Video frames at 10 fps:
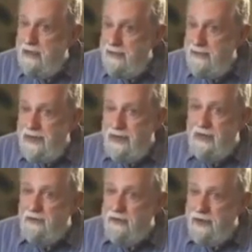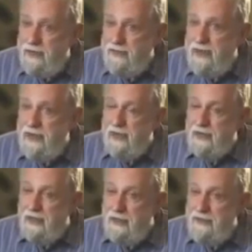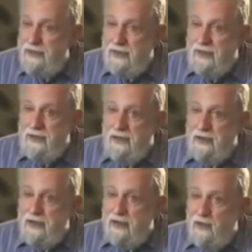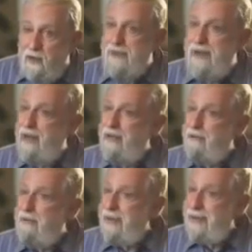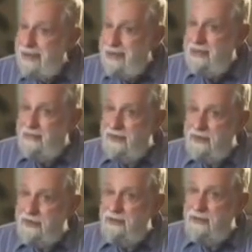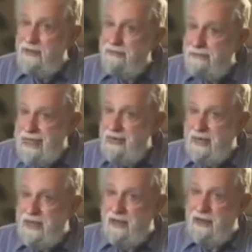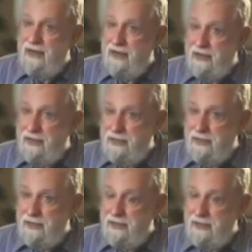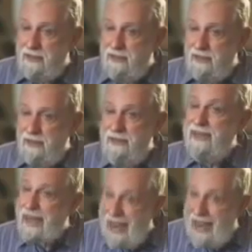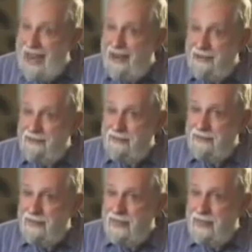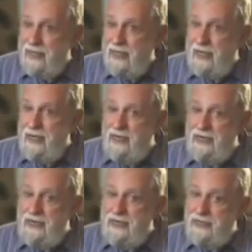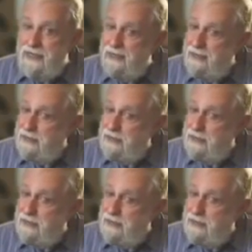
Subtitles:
giving and forgiving and loving, we may not believe that you can be without a conscience. You can. And it's